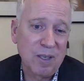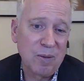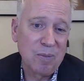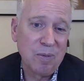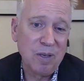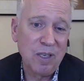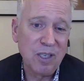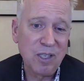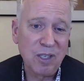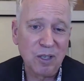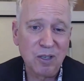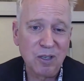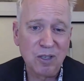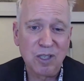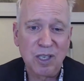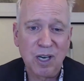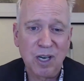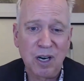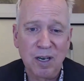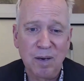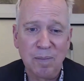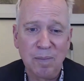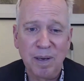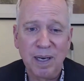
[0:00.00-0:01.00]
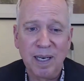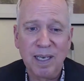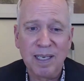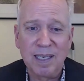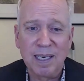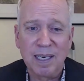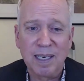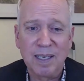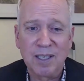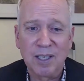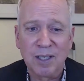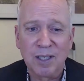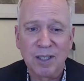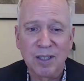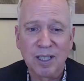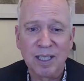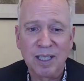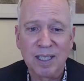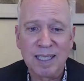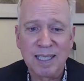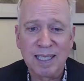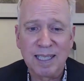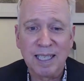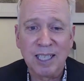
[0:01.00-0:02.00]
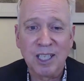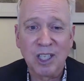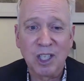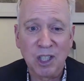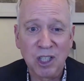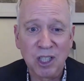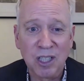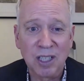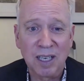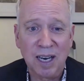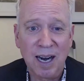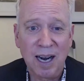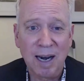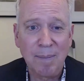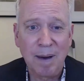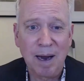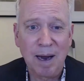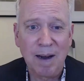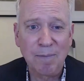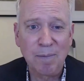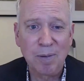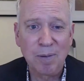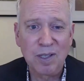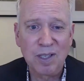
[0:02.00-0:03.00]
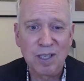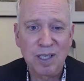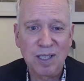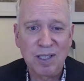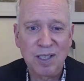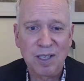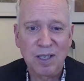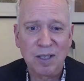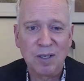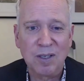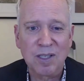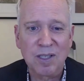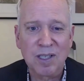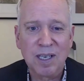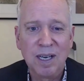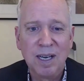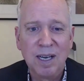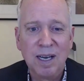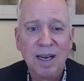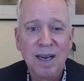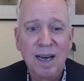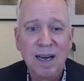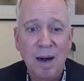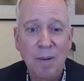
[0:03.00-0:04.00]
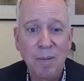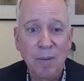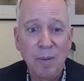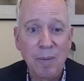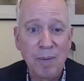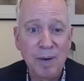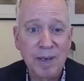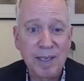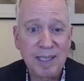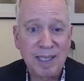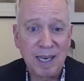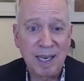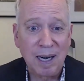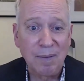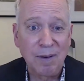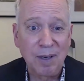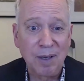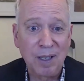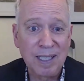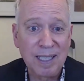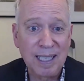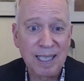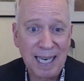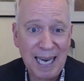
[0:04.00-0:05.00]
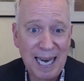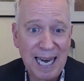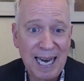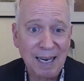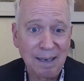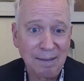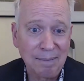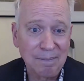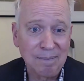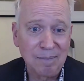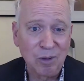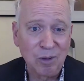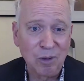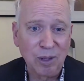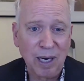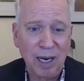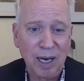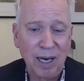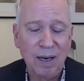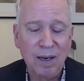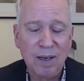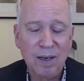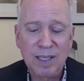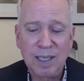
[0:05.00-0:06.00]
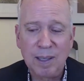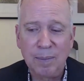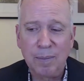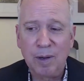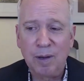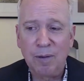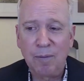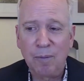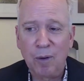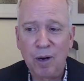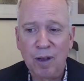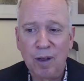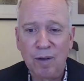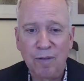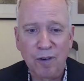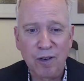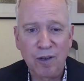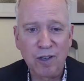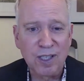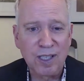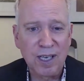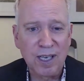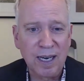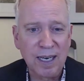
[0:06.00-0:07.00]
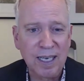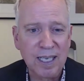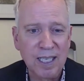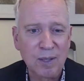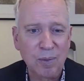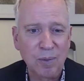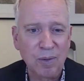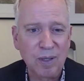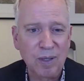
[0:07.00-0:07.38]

research started being done to look and see, could Lyme have persisters? And what we discovered is it can. Okay. And one of the first studies